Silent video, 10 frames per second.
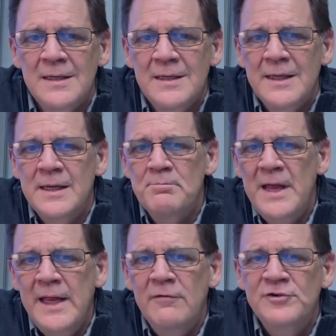In
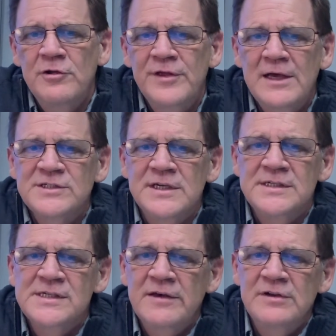May of
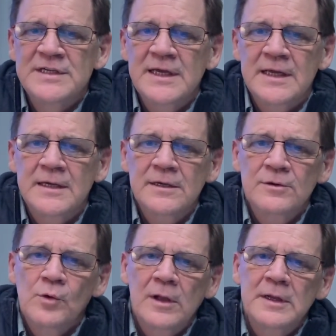2017,
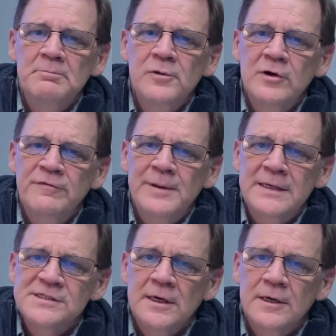while in
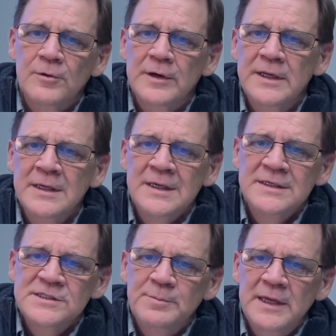Budapest, Hungary,
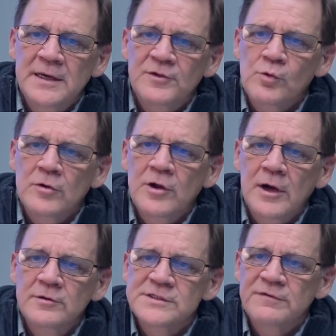speaking at the World
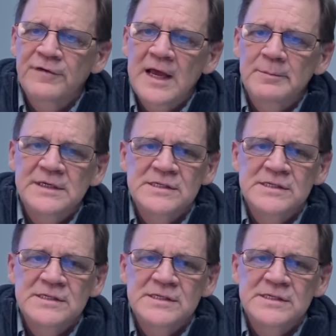Congress of Families